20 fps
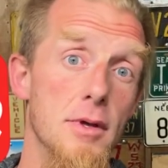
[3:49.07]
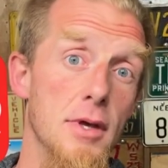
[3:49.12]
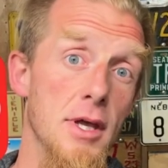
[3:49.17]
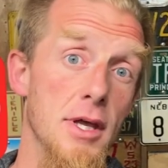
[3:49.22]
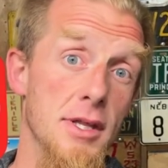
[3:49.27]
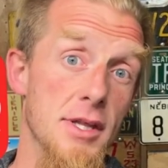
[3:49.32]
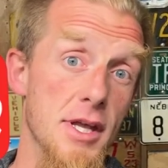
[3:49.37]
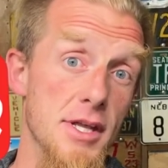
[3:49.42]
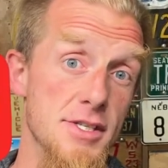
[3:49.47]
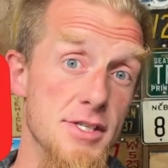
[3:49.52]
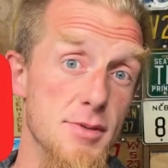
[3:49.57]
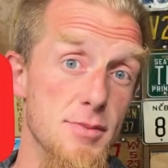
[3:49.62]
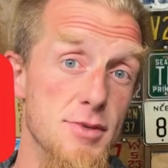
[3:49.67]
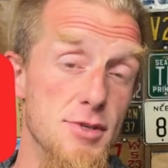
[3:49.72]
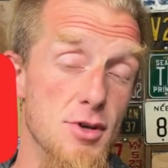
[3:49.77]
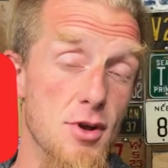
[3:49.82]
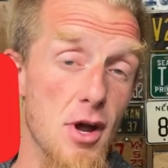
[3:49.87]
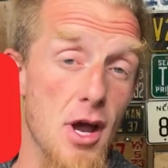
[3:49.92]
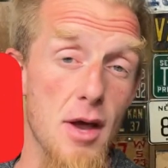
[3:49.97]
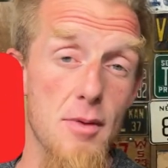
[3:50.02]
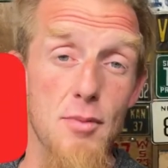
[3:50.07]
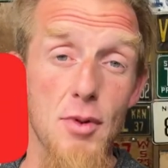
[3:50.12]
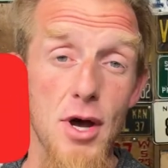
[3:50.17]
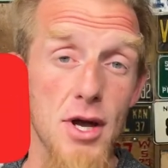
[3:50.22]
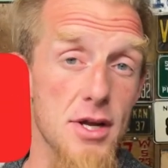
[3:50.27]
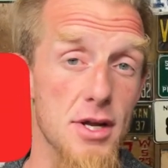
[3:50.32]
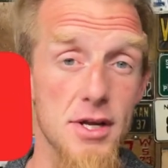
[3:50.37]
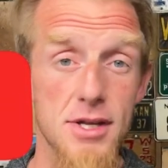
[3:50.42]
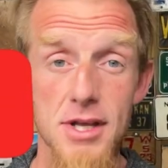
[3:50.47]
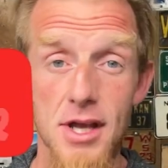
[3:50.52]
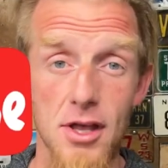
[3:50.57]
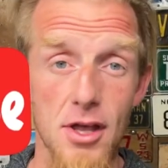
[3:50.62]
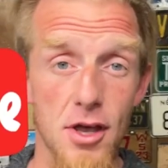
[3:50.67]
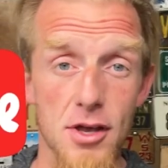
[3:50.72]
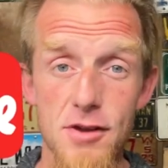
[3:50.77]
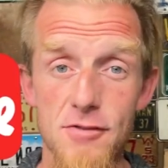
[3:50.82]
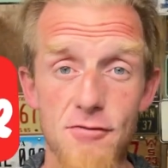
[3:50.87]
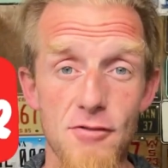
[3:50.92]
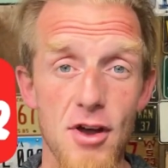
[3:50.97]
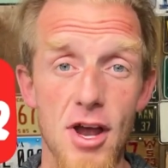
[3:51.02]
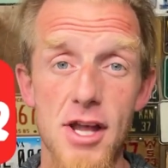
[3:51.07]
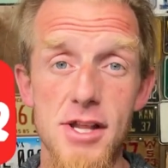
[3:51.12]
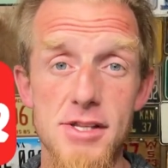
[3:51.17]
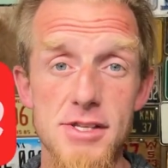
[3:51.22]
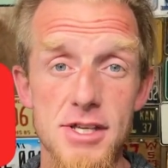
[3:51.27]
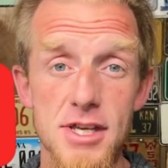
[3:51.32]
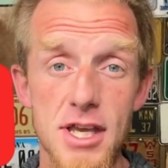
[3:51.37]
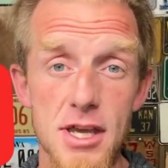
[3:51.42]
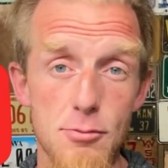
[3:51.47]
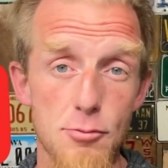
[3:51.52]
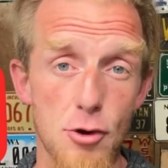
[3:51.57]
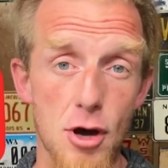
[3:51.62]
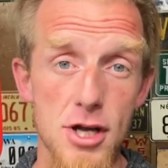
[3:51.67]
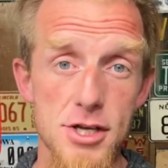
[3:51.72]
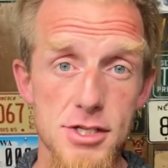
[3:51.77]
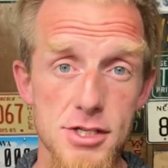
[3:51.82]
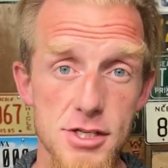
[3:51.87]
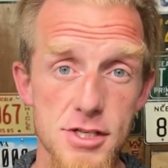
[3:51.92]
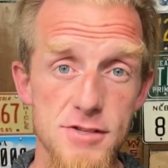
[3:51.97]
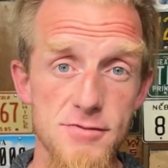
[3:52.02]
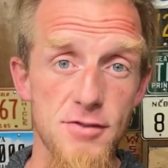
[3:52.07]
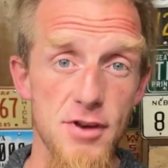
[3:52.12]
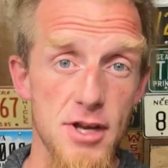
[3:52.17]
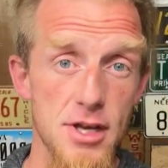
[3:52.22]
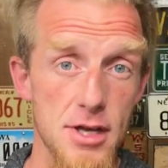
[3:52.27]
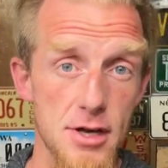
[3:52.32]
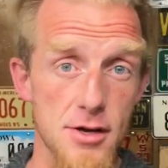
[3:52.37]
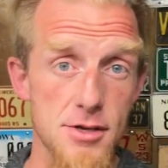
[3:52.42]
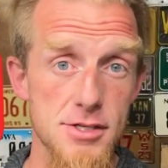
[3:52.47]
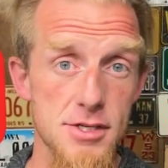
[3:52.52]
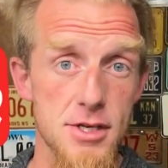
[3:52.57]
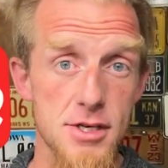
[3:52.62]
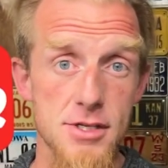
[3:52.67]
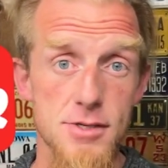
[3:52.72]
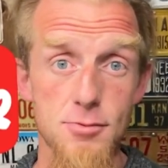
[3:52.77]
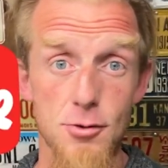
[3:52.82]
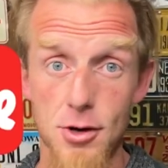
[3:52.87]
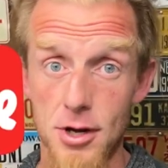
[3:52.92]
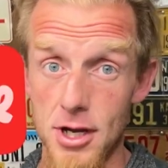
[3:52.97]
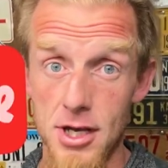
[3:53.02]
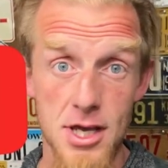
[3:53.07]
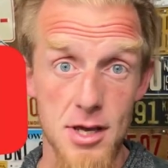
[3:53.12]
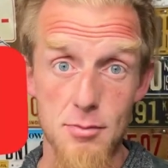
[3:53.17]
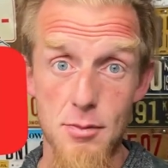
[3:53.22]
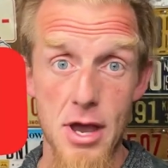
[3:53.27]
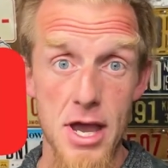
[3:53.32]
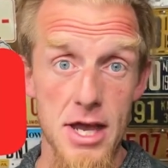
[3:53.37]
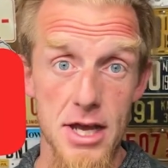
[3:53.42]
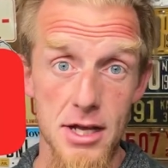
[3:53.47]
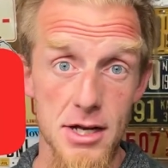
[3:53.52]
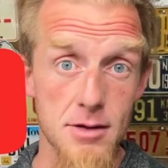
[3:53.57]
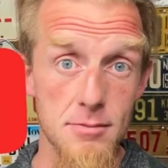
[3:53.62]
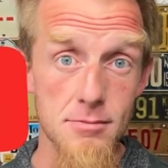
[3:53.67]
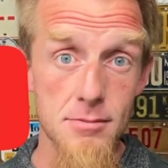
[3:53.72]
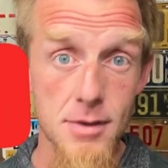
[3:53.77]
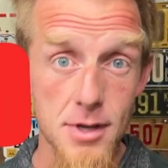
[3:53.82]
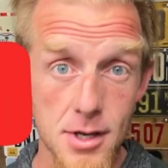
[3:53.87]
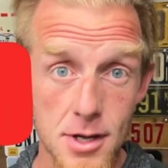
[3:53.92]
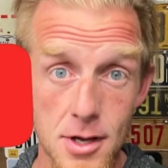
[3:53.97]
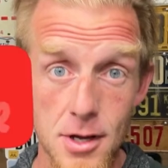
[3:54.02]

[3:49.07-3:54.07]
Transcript: Hit that subscribe button and tell all your friends and keep watching these videos because we're going to keep making them.